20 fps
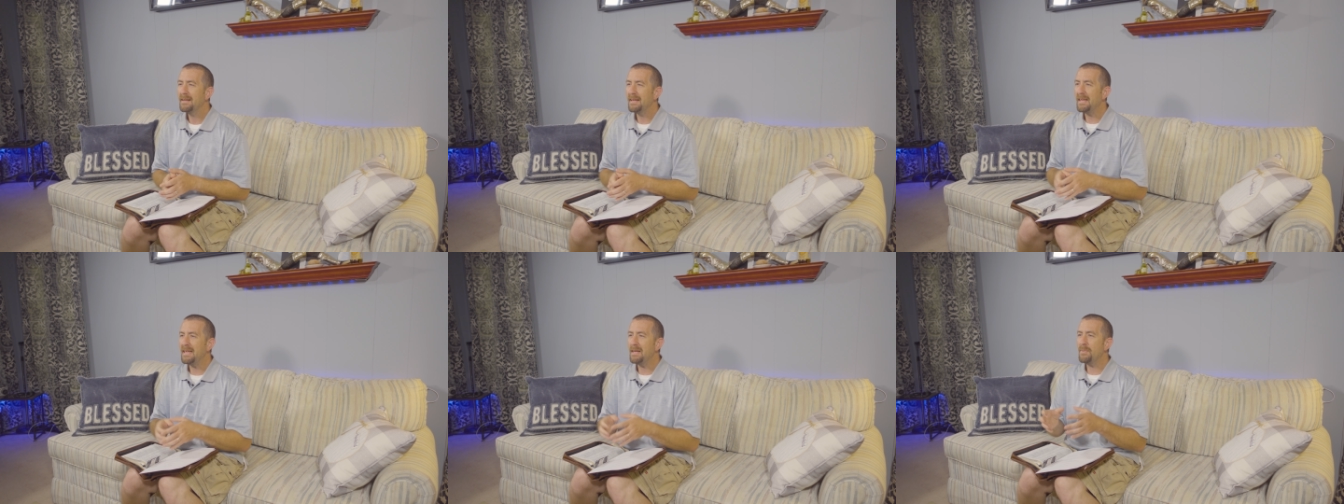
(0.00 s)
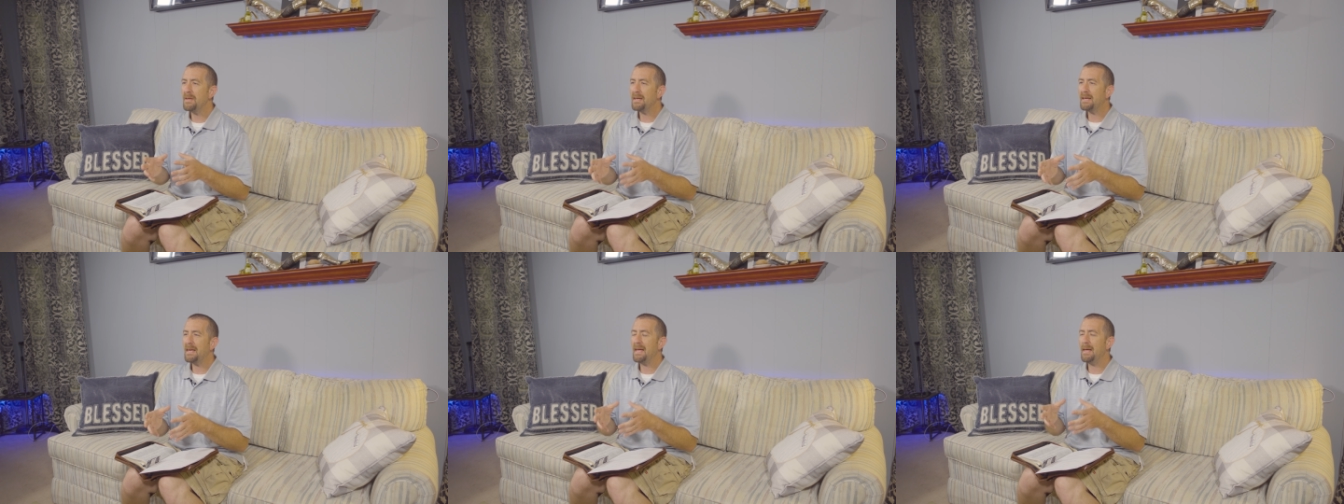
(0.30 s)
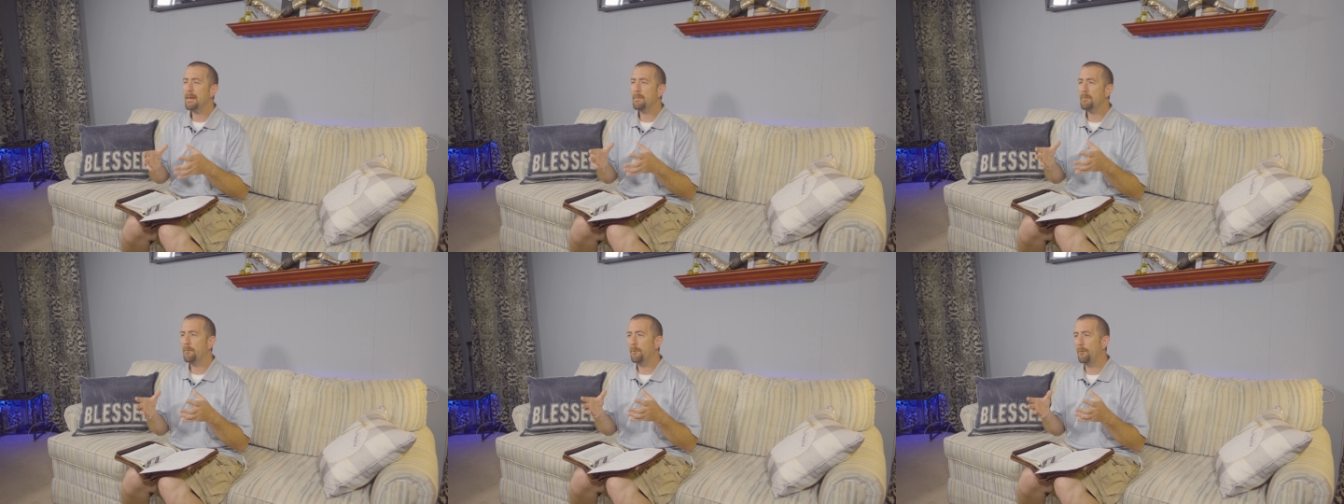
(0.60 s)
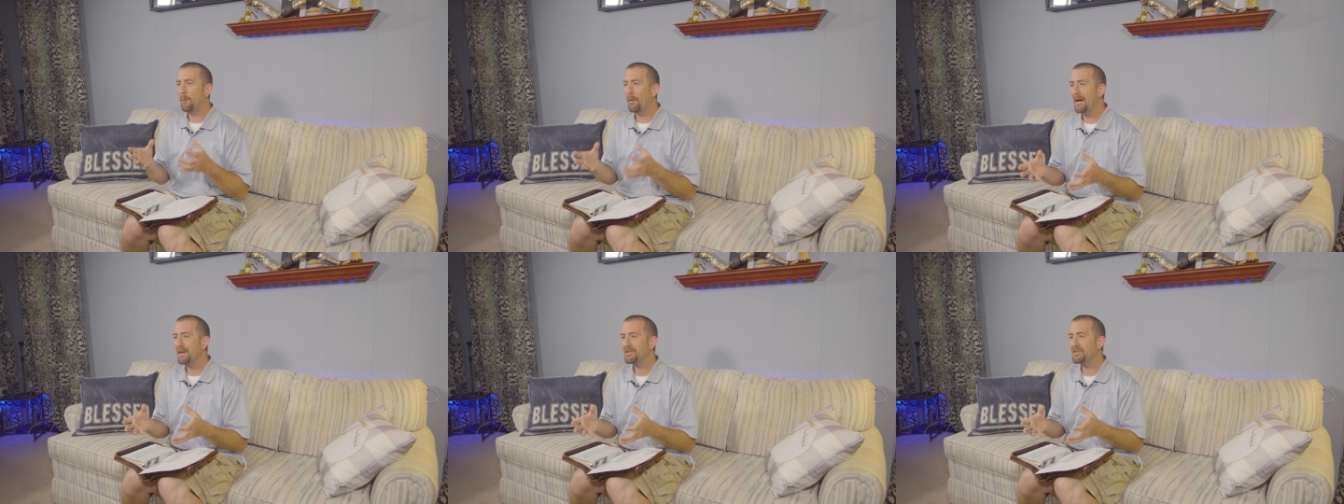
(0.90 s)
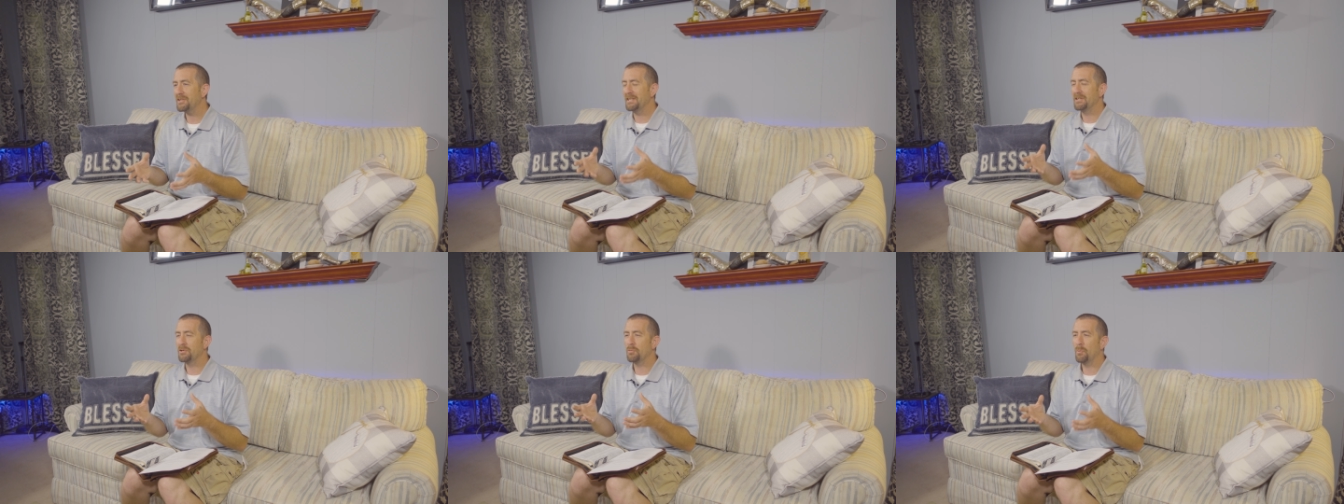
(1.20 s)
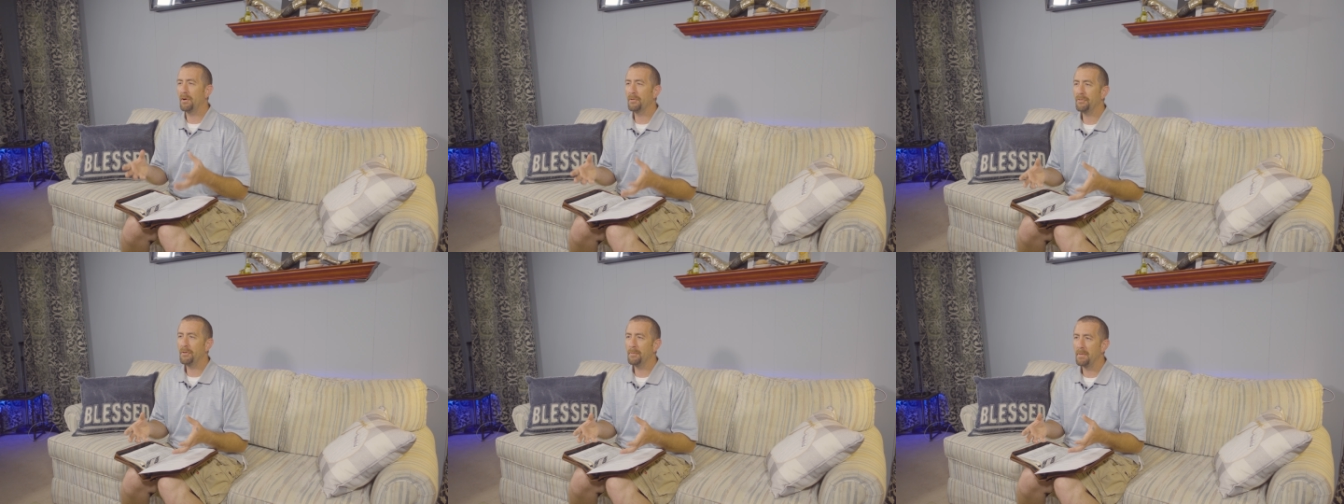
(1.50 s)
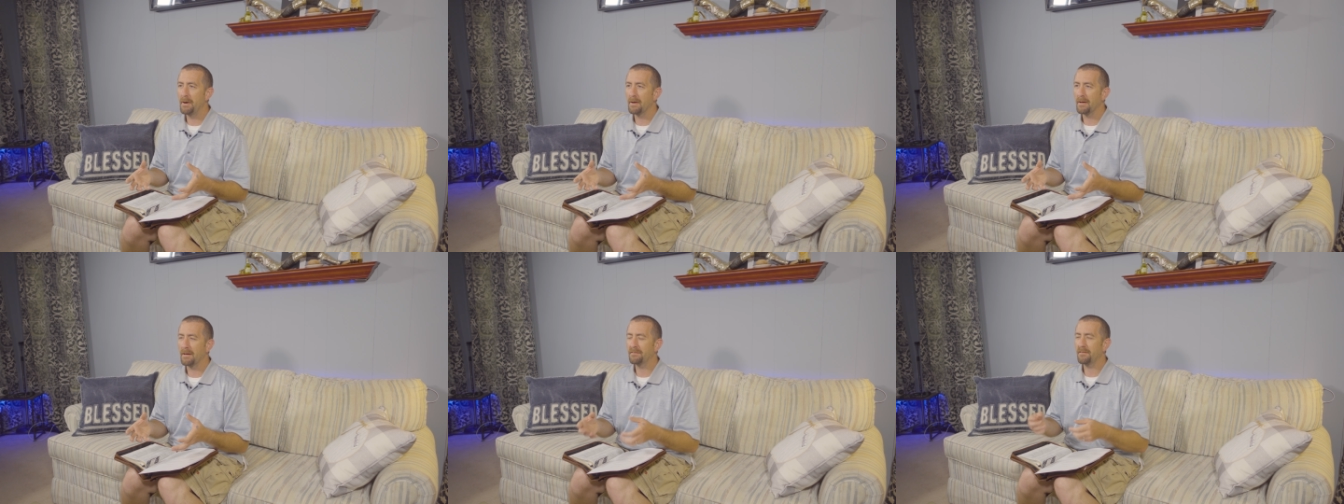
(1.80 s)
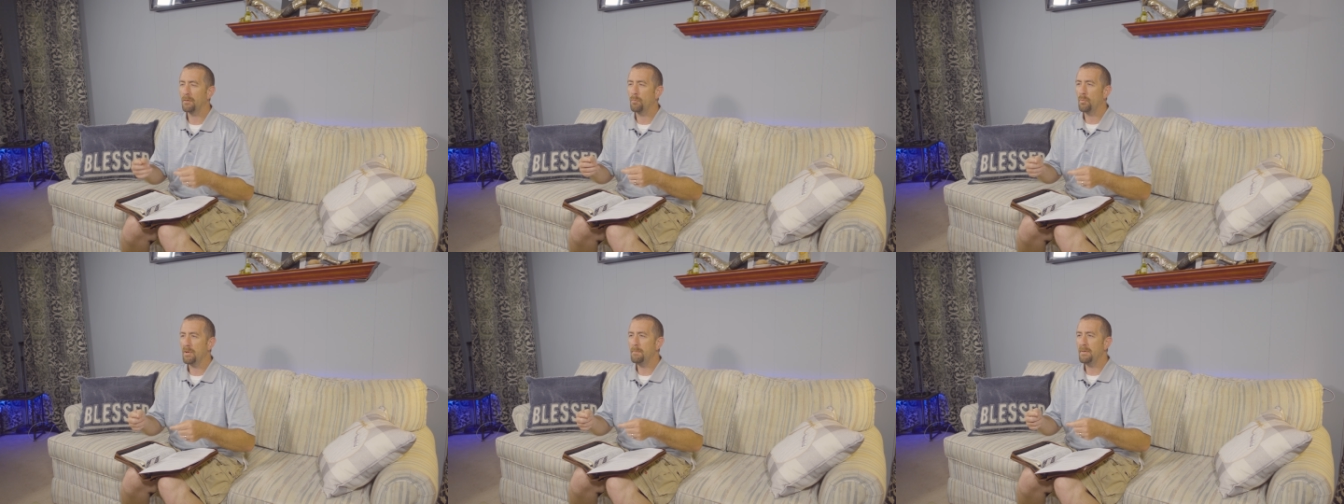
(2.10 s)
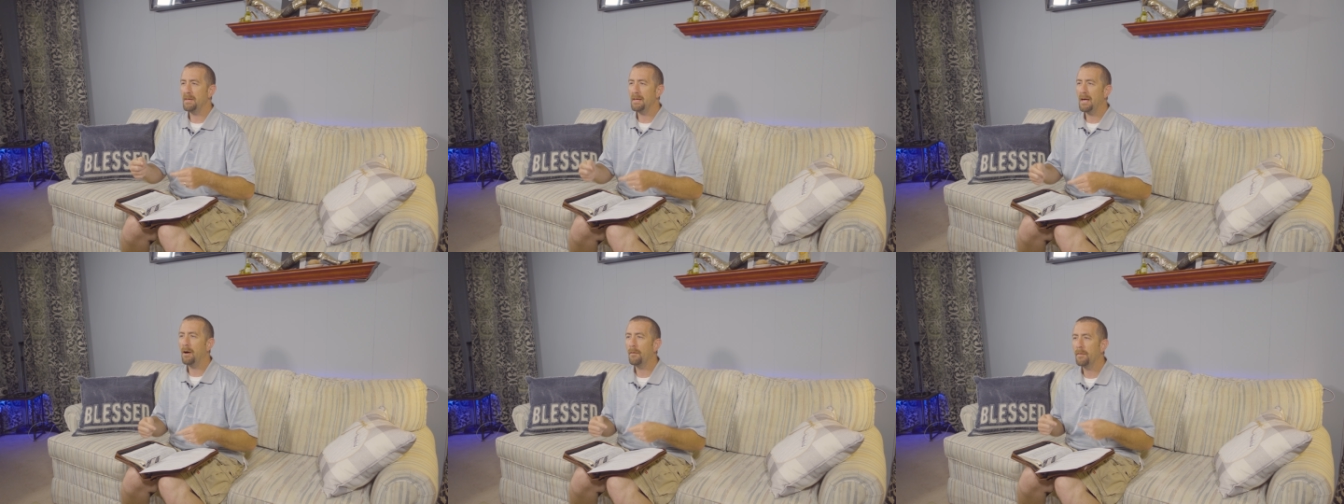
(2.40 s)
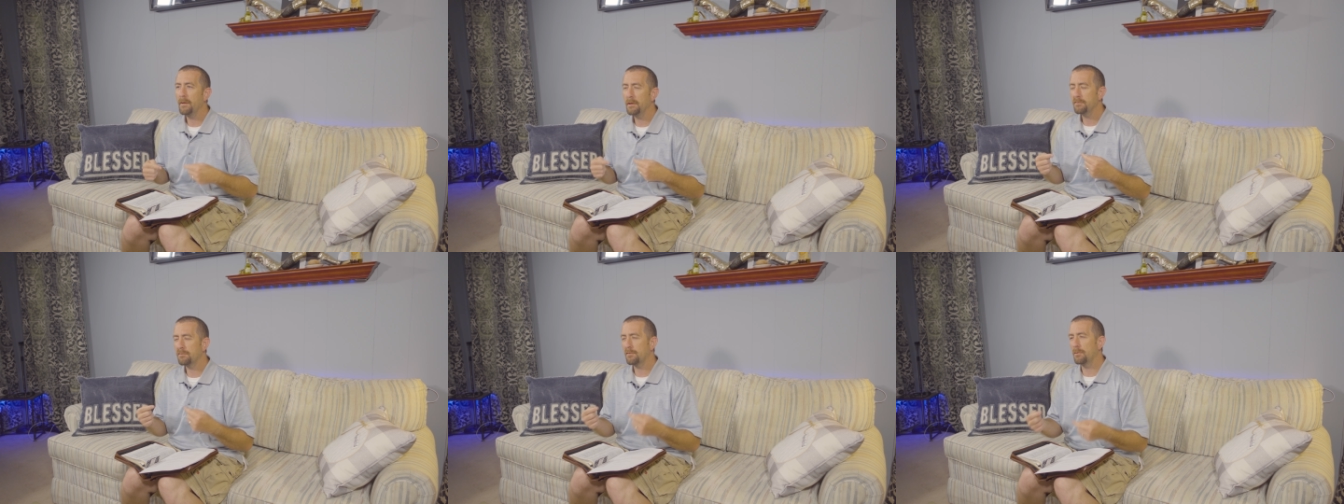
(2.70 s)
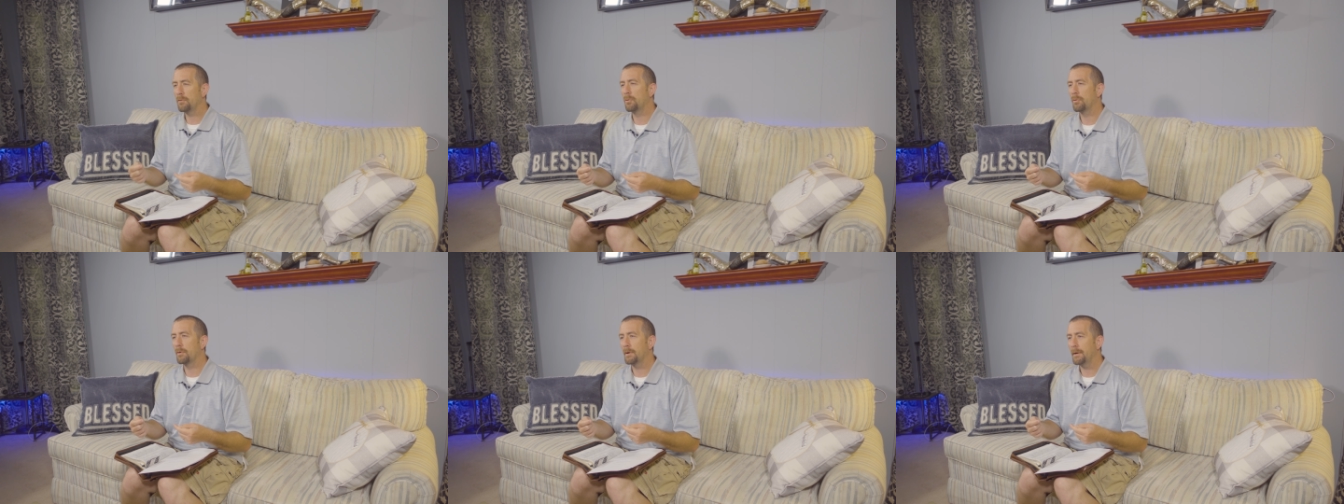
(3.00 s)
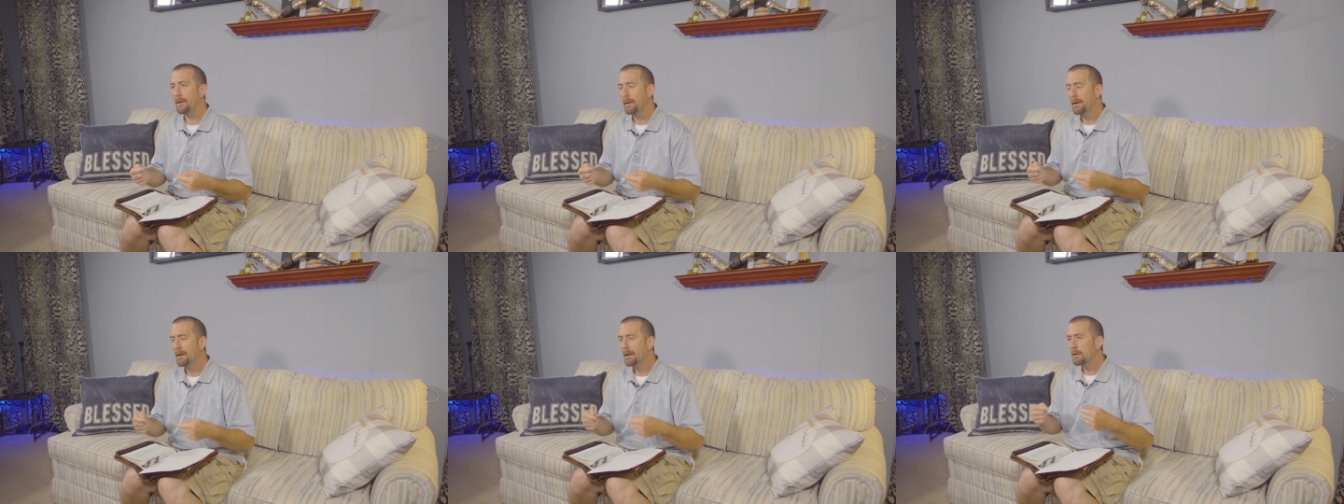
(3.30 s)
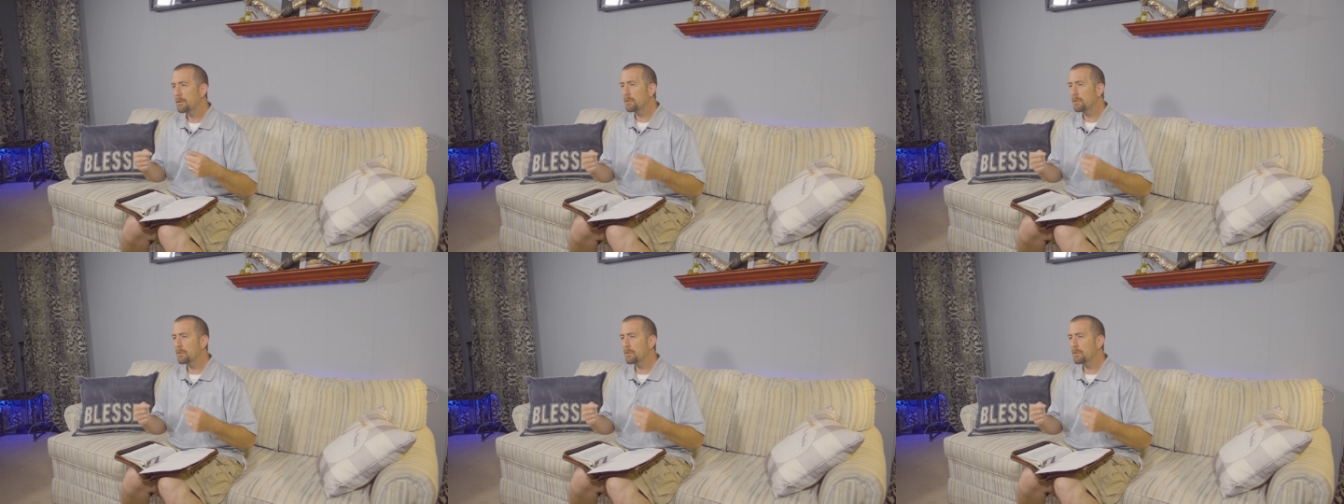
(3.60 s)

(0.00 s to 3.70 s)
He became flesh and dwelt among us, and we beheld His glory.